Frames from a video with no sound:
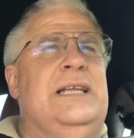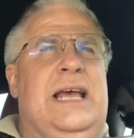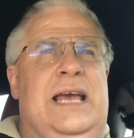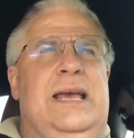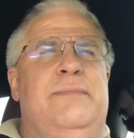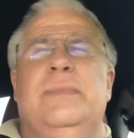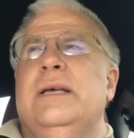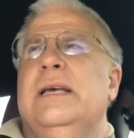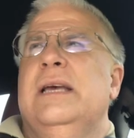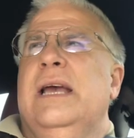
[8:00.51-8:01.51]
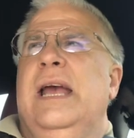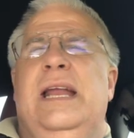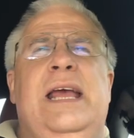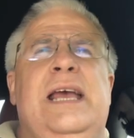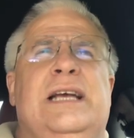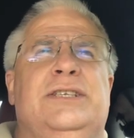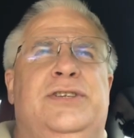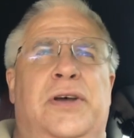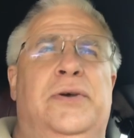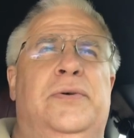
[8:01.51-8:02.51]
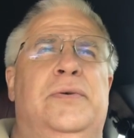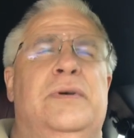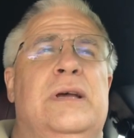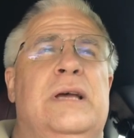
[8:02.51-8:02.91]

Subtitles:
name, and He is due,